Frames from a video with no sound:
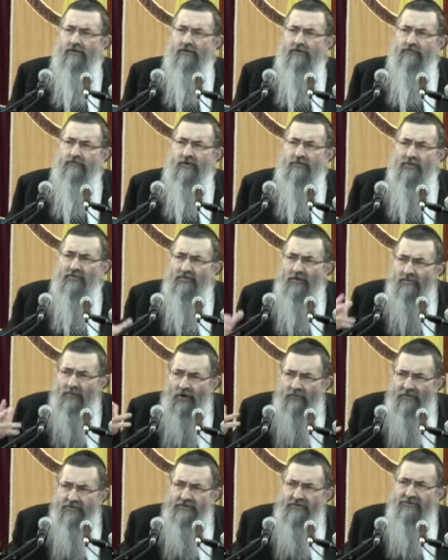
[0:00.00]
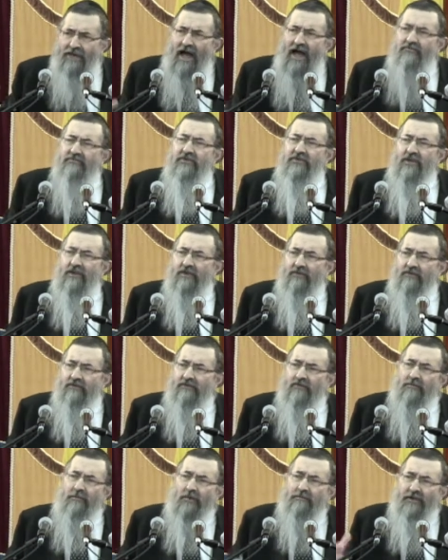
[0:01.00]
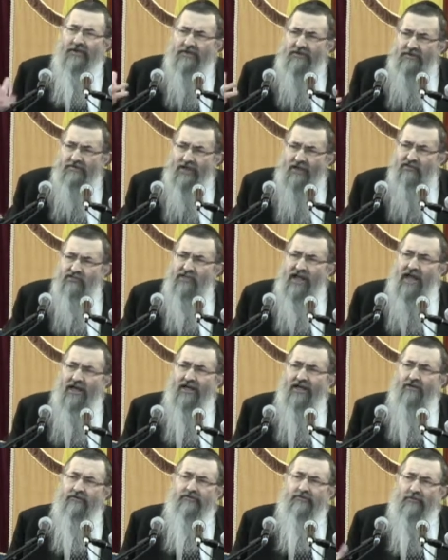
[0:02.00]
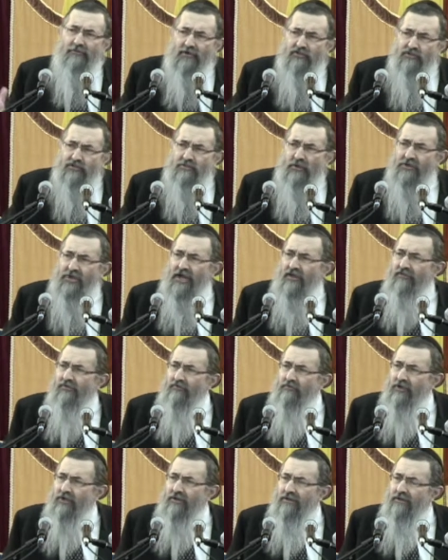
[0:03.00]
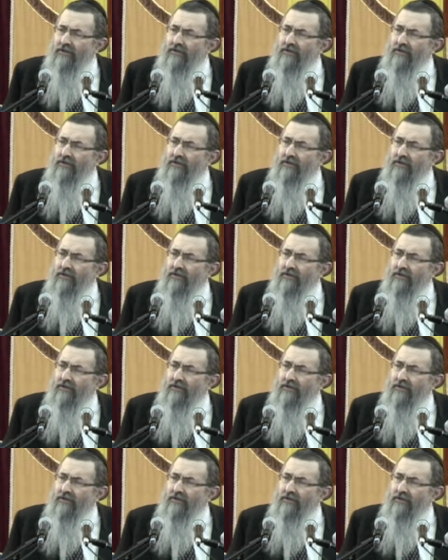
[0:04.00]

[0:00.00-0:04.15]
some of them are in the davening, some are Birchas HaShachar, some are Shmona Esrei.